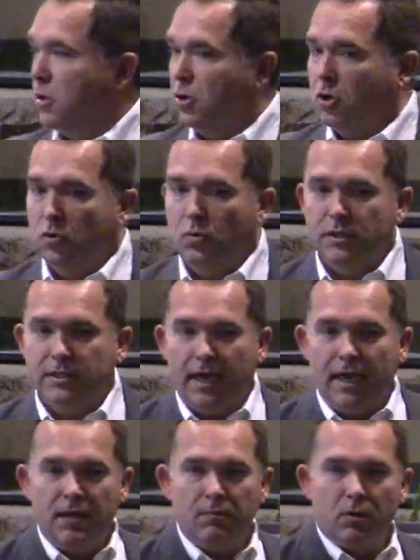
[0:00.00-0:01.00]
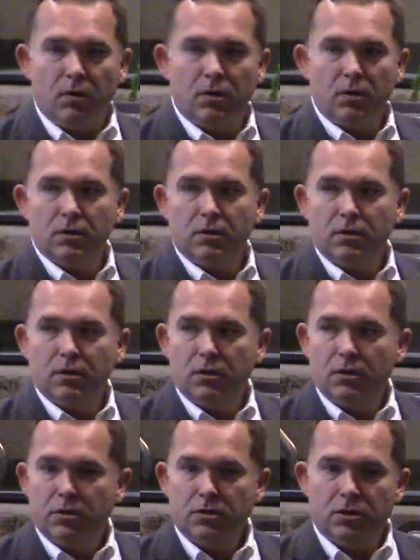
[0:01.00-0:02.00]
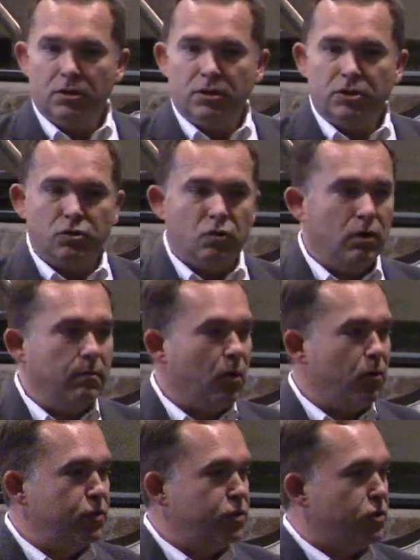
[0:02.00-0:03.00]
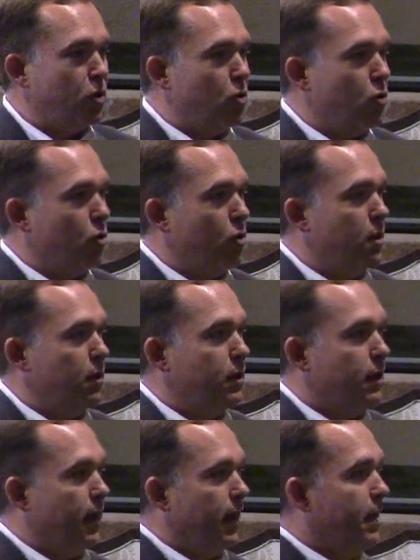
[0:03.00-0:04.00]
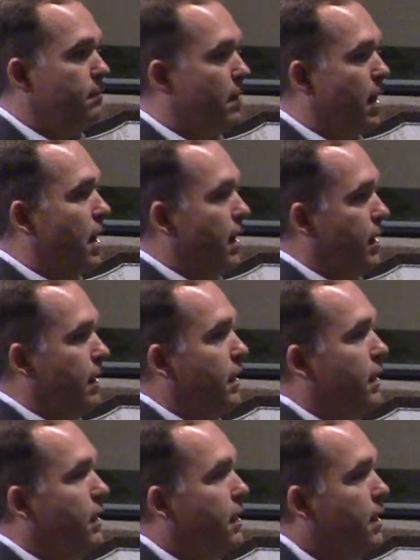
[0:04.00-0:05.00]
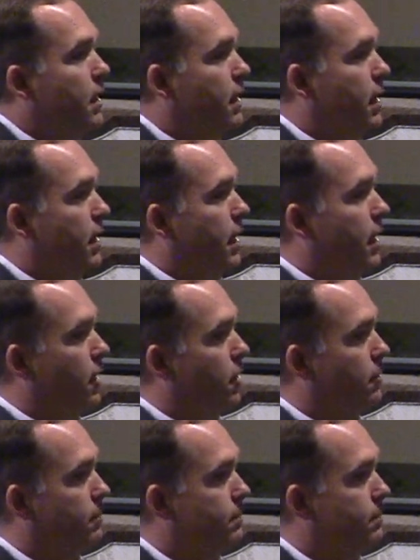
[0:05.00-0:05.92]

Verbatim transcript: who is able to destroy both soul and body in hell.